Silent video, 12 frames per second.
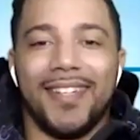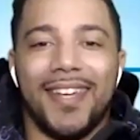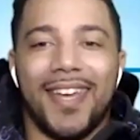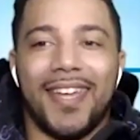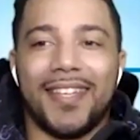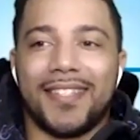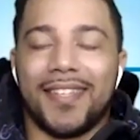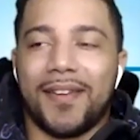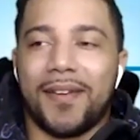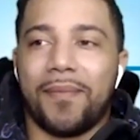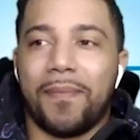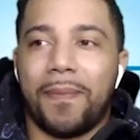It's,
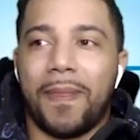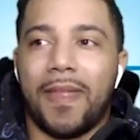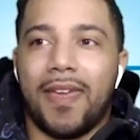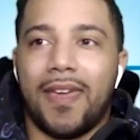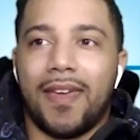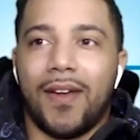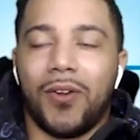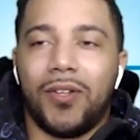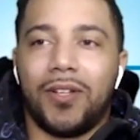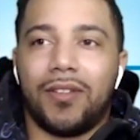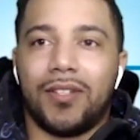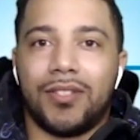
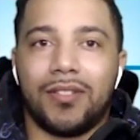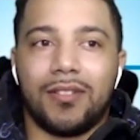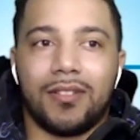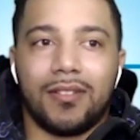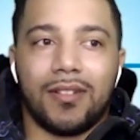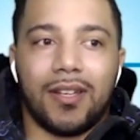earlier this year,